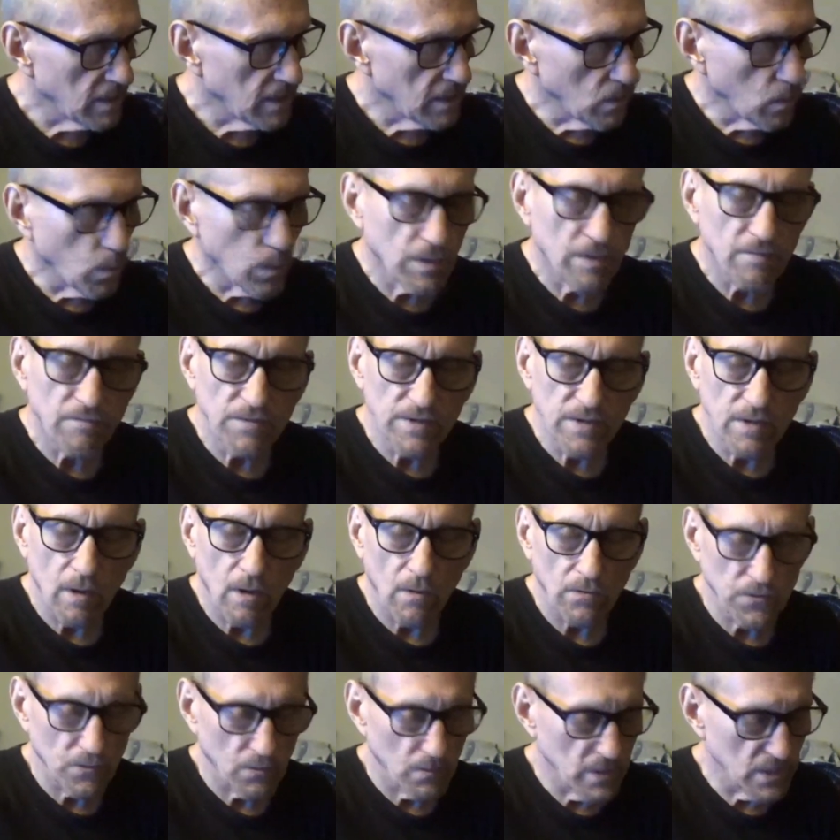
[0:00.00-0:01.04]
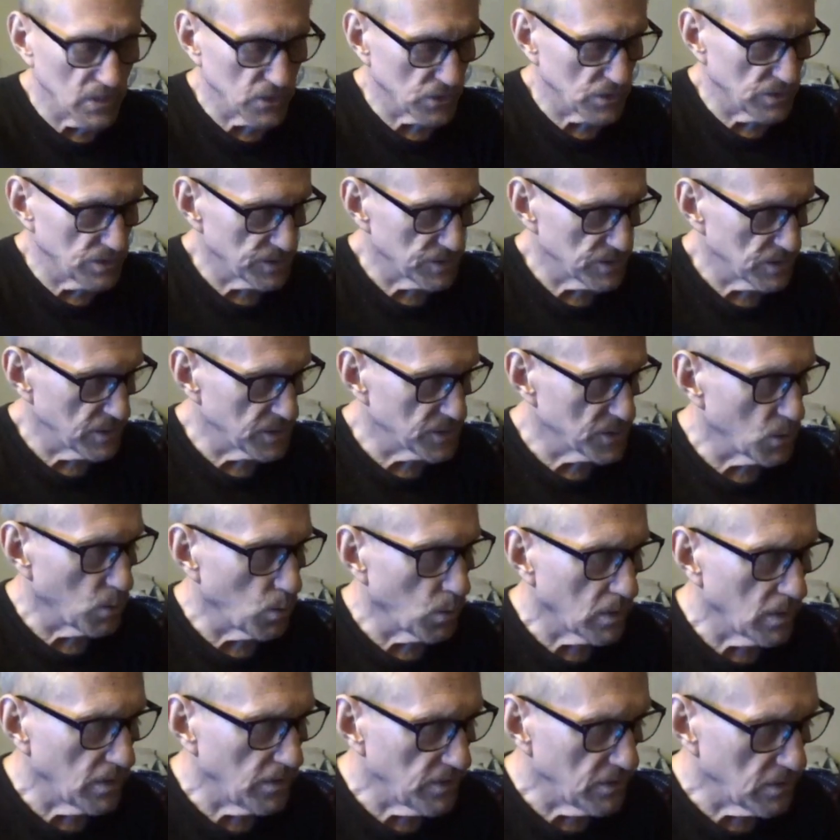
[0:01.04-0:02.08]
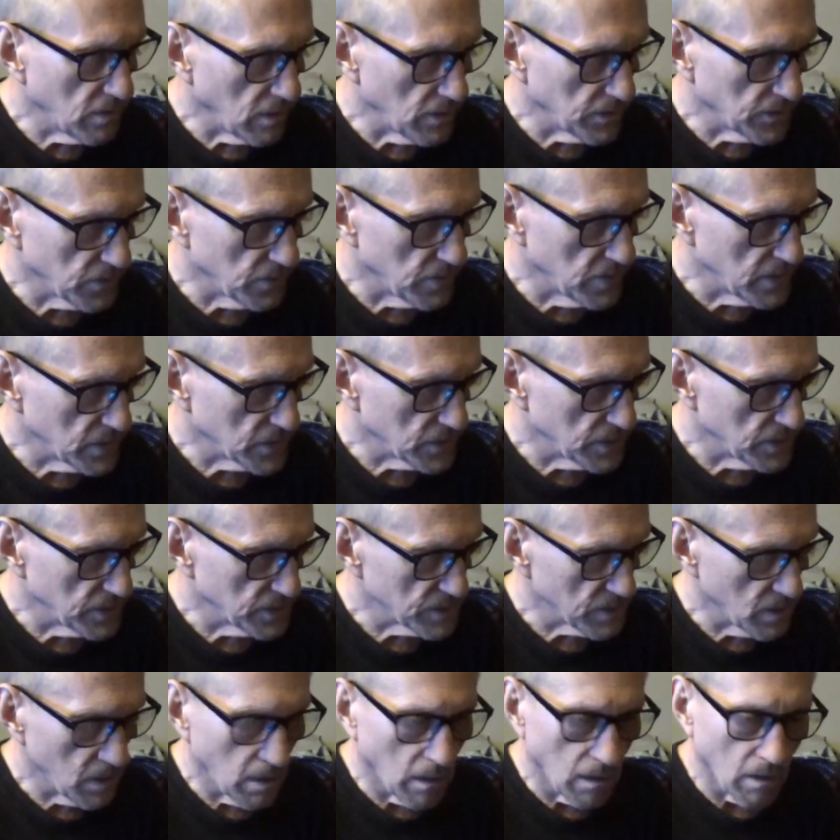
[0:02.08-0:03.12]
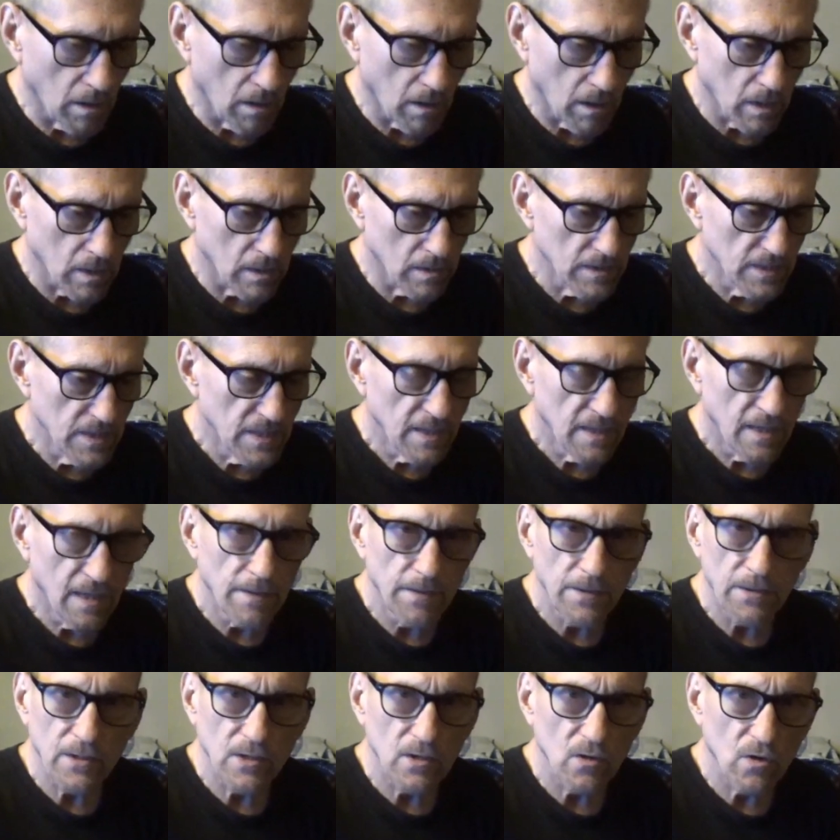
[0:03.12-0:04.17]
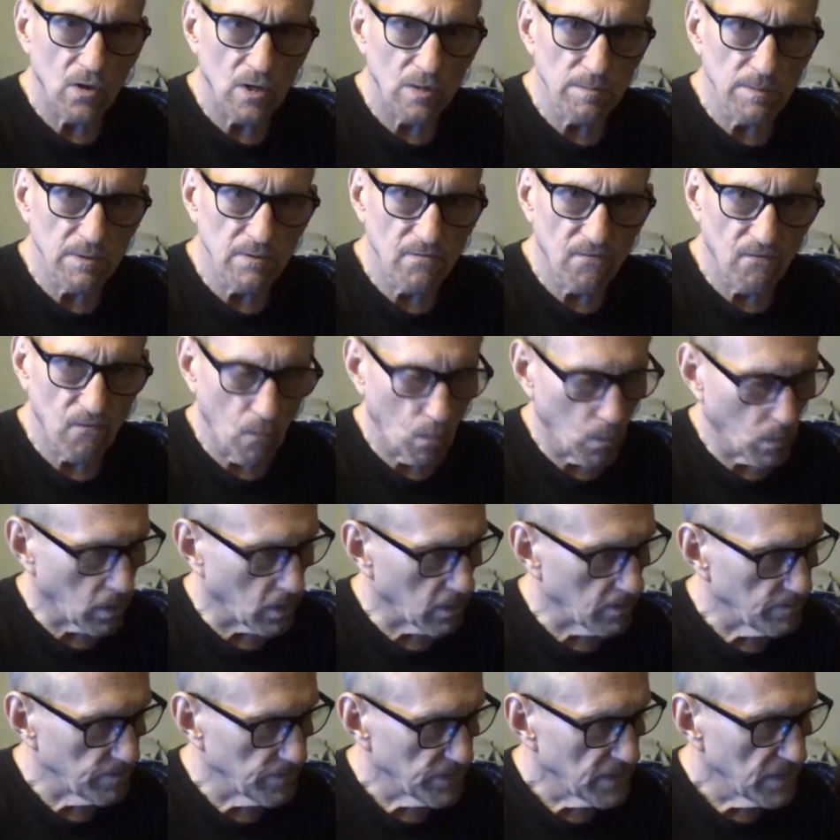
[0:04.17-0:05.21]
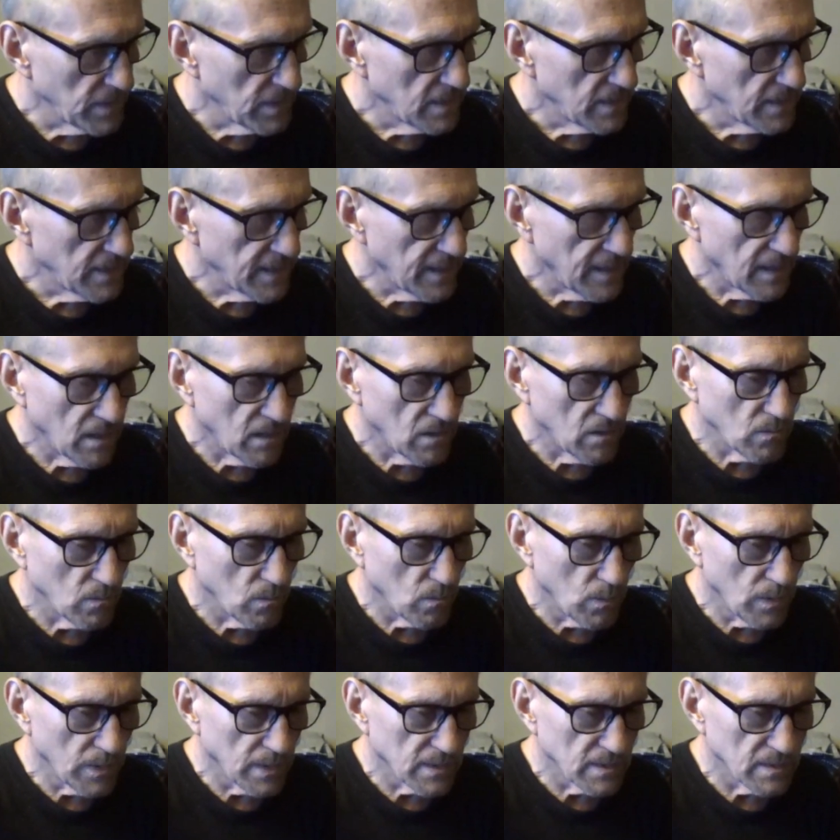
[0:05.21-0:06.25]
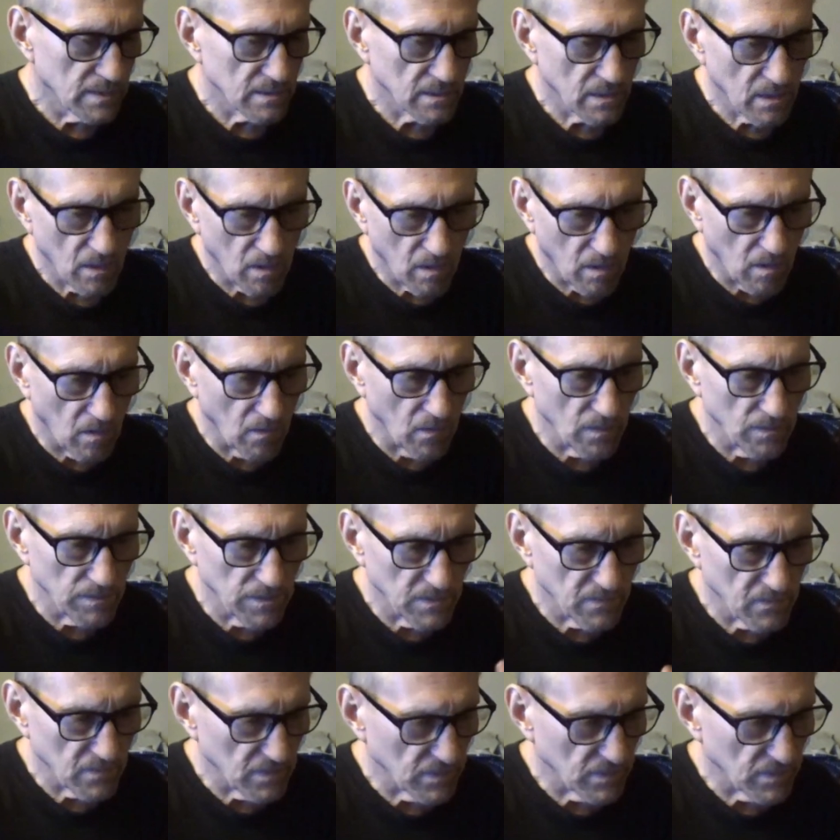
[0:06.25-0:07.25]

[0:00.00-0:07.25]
one of the alterations. And so one of the alterations are, and there can only be 4. Now we can call them different